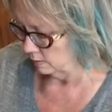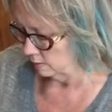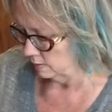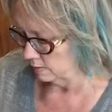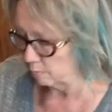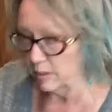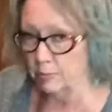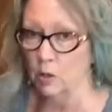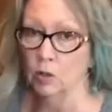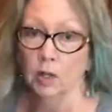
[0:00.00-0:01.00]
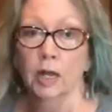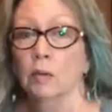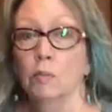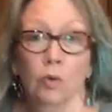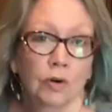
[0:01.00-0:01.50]
Some people like
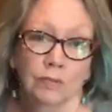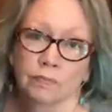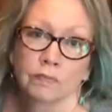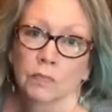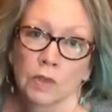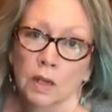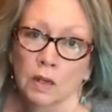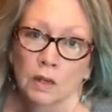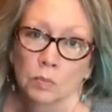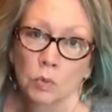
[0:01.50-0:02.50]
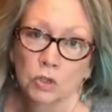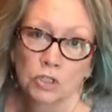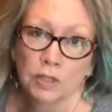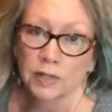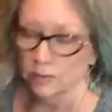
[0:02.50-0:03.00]
more
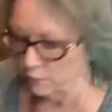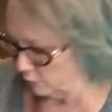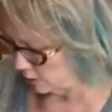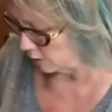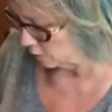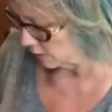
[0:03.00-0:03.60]
chili than Fritos. I